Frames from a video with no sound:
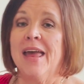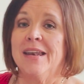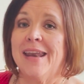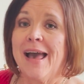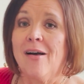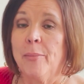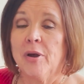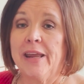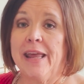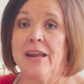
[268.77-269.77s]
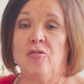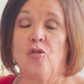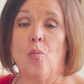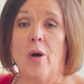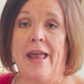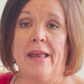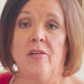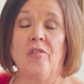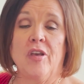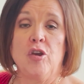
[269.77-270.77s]
Now I'm gonna get into
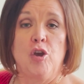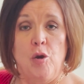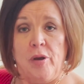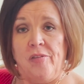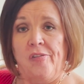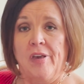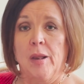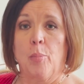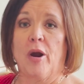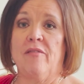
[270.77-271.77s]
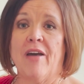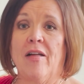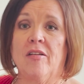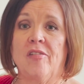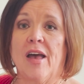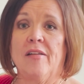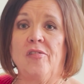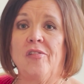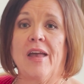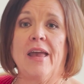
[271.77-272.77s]
ways that you can celebrate
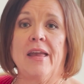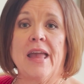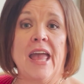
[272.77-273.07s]
Valentine's Day